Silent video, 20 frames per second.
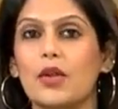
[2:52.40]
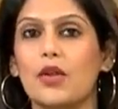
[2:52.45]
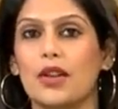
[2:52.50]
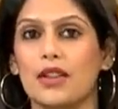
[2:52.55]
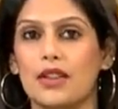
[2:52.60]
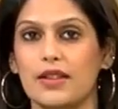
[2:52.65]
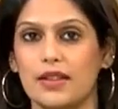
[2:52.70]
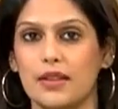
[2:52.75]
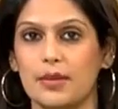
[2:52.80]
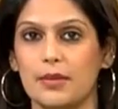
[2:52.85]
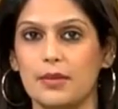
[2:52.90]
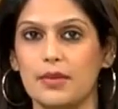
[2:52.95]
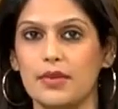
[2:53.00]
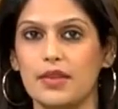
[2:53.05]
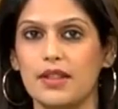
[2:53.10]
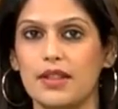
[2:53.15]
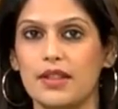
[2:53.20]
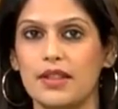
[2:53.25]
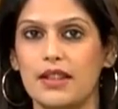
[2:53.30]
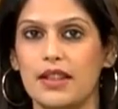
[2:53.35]

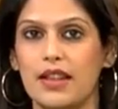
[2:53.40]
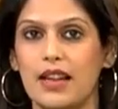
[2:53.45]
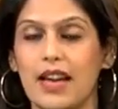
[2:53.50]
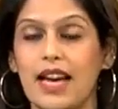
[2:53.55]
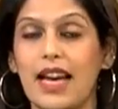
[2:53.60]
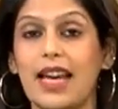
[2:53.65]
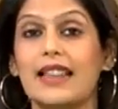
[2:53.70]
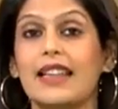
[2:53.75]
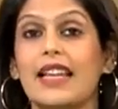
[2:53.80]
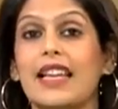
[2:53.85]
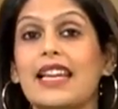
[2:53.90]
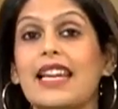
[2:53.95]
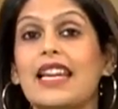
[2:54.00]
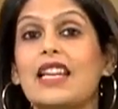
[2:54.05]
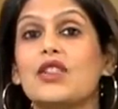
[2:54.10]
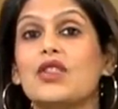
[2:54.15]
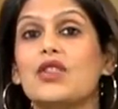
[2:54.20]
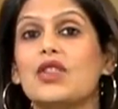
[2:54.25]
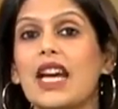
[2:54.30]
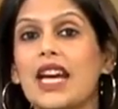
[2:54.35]
organisms and then
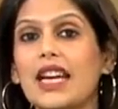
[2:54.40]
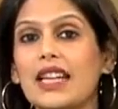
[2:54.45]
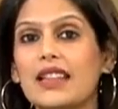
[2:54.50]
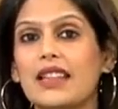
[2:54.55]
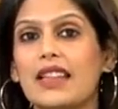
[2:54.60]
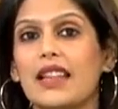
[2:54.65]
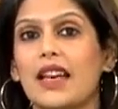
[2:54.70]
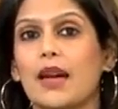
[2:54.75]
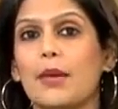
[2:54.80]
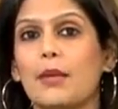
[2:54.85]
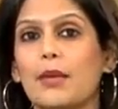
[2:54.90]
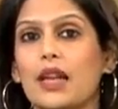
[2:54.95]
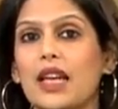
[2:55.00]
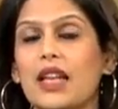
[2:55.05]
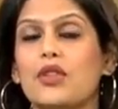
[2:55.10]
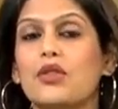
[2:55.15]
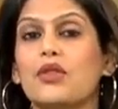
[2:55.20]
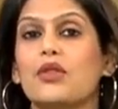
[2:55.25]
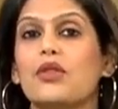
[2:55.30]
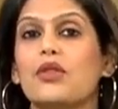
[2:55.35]
inject them into